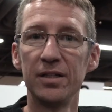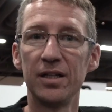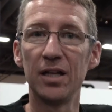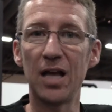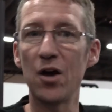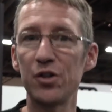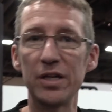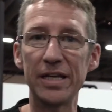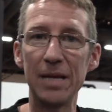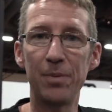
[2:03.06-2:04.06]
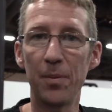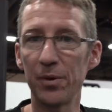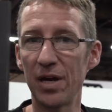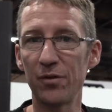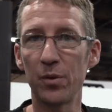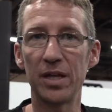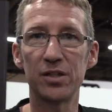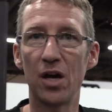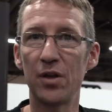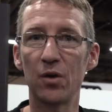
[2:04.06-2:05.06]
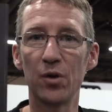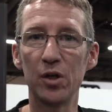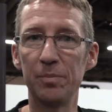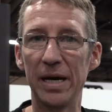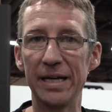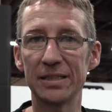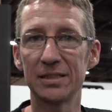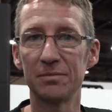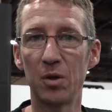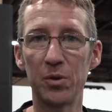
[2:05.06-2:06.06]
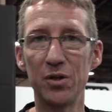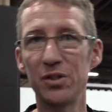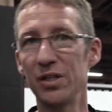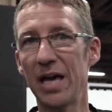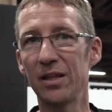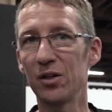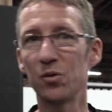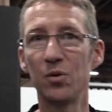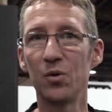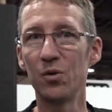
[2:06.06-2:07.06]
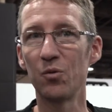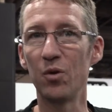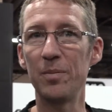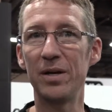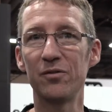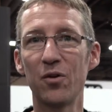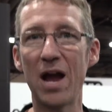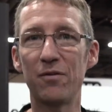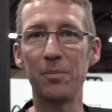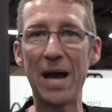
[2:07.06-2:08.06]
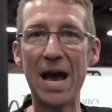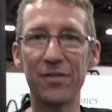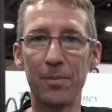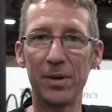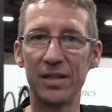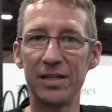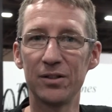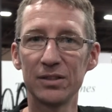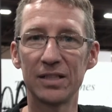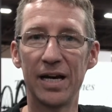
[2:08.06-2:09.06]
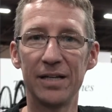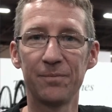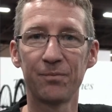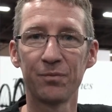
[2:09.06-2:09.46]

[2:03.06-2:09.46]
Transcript: allows you to keep up with everyone that's on their road bikes, but when you see that little ribbon of gravel path up into the hillside,